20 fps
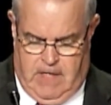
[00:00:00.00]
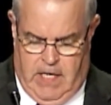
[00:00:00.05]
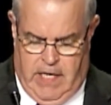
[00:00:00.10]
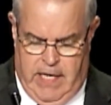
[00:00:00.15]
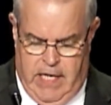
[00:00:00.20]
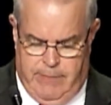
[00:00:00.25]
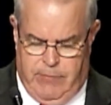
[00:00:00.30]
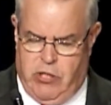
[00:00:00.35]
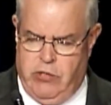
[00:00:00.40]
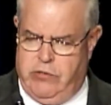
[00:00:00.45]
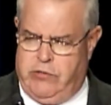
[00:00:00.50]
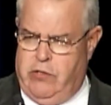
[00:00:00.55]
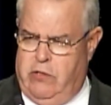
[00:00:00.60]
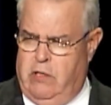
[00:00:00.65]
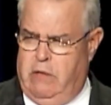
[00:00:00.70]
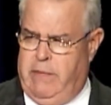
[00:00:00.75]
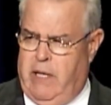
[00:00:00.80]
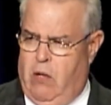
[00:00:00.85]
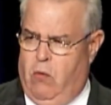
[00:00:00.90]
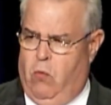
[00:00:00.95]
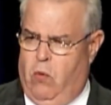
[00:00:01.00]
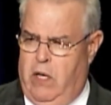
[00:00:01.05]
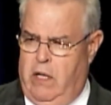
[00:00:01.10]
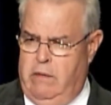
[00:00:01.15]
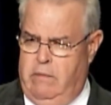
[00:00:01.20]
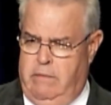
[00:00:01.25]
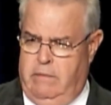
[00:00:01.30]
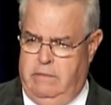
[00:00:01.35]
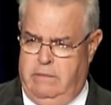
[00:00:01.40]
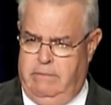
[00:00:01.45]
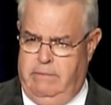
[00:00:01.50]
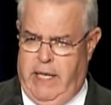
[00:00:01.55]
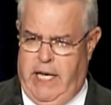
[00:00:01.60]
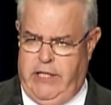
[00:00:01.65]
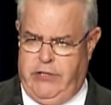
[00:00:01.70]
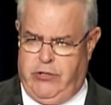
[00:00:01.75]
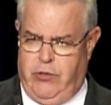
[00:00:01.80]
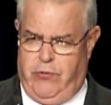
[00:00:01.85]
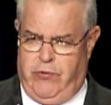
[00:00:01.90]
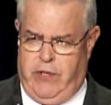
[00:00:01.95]
I am concerned about one
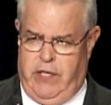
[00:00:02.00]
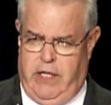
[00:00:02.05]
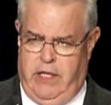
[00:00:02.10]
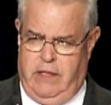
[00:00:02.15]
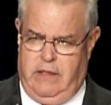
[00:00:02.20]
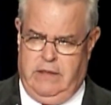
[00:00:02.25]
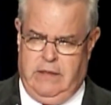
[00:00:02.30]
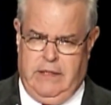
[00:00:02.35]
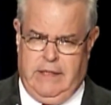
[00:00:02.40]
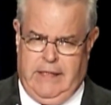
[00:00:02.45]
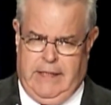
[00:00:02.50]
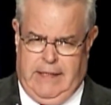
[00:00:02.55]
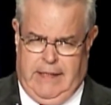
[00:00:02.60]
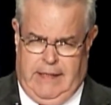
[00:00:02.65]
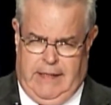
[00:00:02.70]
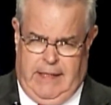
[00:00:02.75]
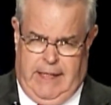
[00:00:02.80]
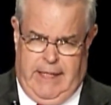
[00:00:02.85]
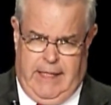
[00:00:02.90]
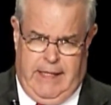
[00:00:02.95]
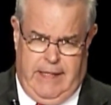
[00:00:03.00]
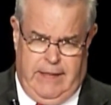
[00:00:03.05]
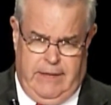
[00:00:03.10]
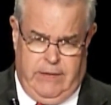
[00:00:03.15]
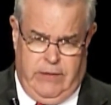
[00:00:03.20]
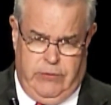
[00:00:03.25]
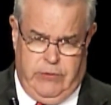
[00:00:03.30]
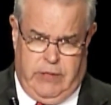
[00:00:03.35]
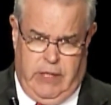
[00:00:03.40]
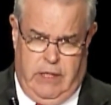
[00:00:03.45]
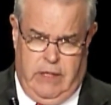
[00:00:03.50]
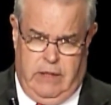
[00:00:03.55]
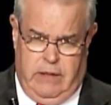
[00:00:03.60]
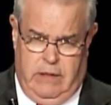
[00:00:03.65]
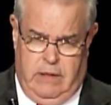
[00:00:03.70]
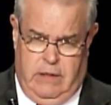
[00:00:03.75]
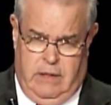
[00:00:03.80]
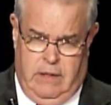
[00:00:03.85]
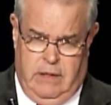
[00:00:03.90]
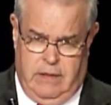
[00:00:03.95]
major thing, and
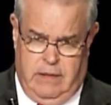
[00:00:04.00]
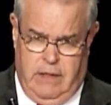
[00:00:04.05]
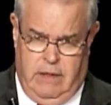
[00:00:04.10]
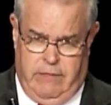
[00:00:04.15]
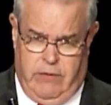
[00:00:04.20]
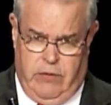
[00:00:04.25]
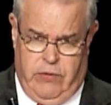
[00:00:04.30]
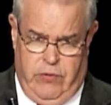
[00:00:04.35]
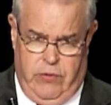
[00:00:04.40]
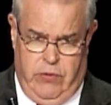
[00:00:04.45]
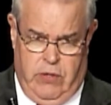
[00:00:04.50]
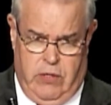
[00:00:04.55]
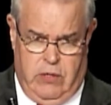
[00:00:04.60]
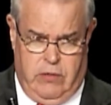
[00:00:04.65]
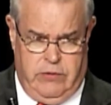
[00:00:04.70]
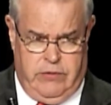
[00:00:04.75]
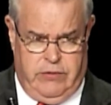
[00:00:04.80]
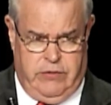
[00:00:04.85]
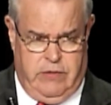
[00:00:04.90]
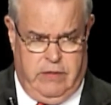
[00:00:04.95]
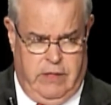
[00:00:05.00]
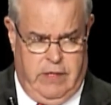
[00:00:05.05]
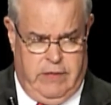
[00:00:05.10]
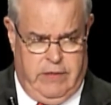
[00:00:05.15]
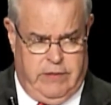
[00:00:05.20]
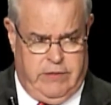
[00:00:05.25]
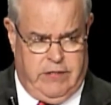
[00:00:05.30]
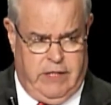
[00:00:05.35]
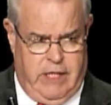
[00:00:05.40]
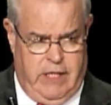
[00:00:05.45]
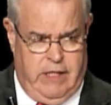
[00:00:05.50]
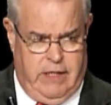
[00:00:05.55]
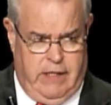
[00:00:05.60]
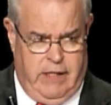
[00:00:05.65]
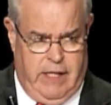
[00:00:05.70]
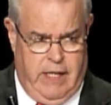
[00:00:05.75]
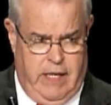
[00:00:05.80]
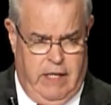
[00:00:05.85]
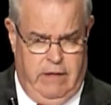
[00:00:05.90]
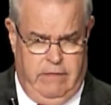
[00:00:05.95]
Lieutenant Governor Dewhurst and the
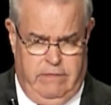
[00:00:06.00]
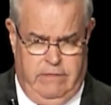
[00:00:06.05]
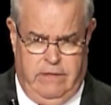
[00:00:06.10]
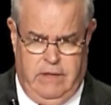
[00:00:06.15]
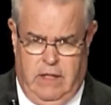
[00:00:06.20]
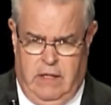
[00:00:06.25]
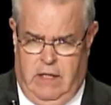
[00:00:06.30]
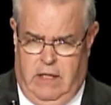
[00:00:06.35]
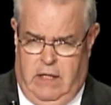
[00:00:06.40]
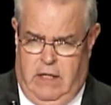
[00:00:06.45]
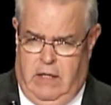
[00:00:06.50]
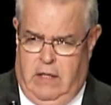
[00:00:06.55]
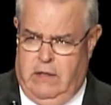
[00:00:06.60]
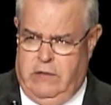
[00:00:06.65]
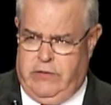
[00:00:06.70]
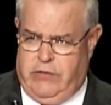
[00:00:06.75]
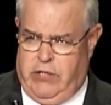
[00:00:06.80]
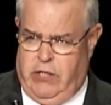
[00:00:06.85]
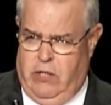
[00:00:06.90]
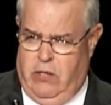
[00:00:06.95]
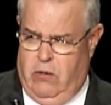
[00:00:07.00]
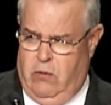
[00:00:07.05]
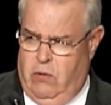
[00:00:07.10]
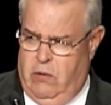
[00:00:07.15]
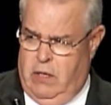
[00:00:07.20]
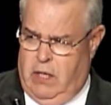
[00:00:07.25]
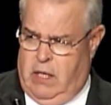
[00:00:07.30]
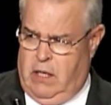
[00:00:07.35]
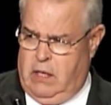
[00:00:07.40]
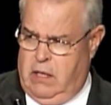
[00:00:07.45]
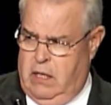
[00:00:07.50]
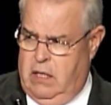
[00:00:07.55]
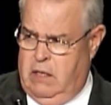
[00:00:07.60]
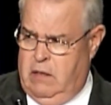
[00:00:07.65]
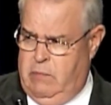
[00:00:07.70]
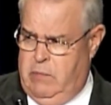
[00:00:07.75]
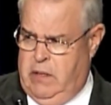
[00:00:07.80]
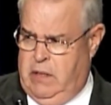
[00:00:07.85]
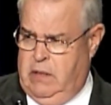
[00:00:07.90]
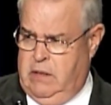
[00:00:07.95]
Senate gave Joe a
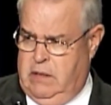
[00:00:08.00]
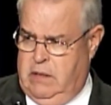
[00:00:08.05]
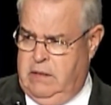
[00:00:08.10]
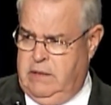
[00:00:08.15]
club.